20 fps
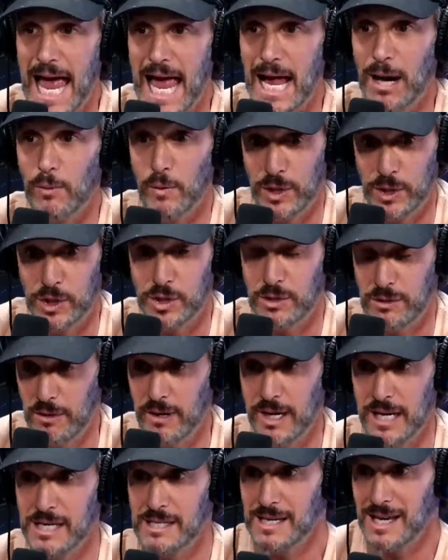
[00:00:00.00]
which
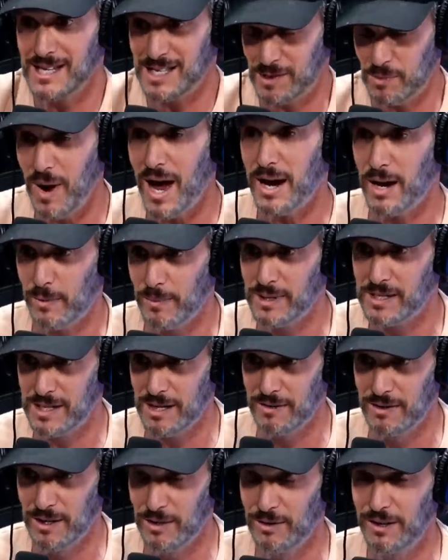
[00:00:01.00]
is a sweater
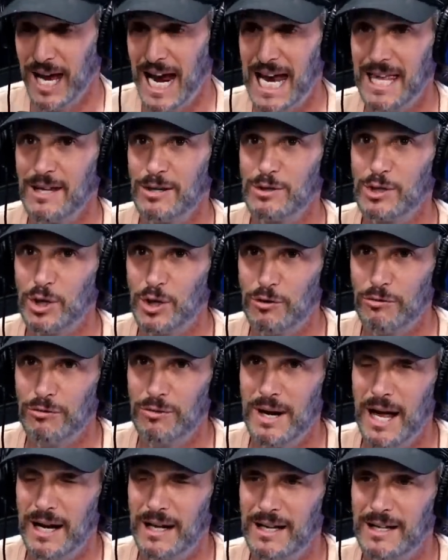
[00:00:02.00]
material, and there's a crew
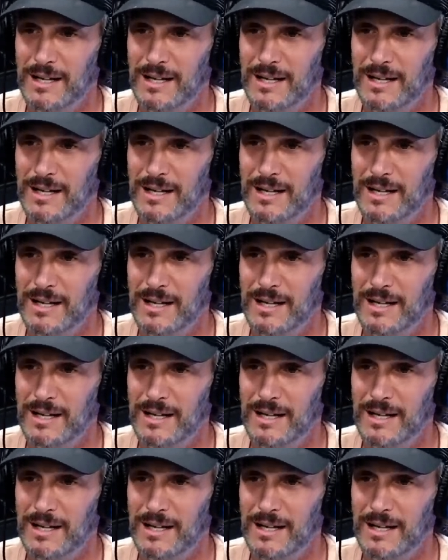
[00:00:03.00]
neck